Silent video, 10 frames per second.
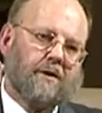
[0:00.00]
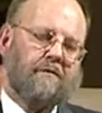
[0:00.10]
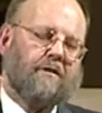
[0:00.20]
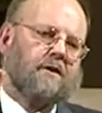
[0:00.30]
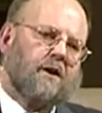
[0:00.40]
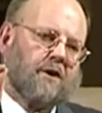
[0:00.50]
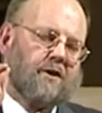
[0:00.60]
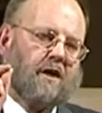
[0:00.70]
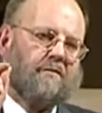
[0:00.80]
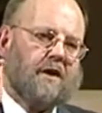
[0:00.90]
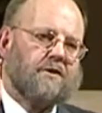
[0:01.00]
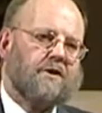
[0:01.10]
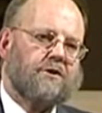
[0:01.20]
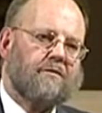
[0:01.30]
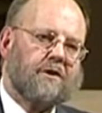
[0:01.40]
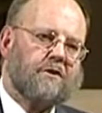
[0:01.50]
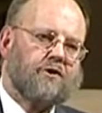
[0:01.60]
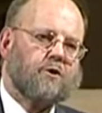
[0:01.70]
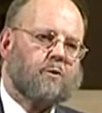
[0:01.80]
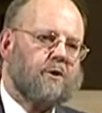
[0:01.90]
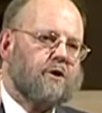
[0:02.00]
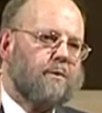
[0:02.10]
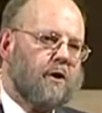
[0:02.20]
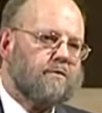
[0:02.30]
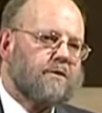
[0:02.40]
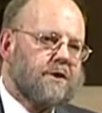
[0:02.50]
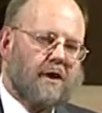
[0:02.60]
Another advantage of the induced pluripotent